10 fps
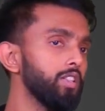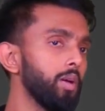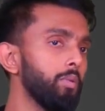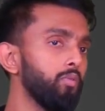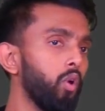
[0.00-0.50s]

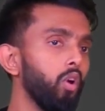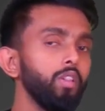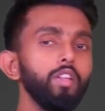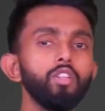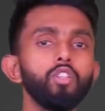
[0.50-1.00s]
Sum of
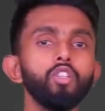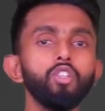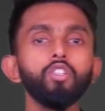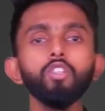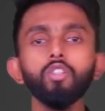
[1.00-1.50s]
all these
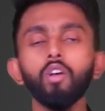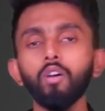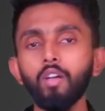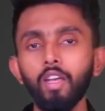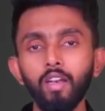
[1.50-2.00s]
digits is
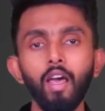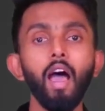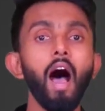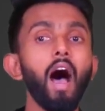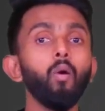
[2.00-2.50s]
13.
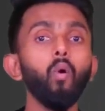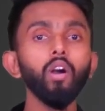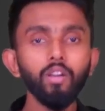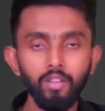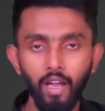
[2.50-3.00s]
I
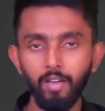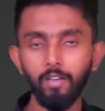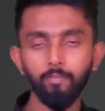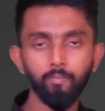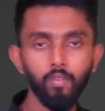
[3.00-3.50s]
want that.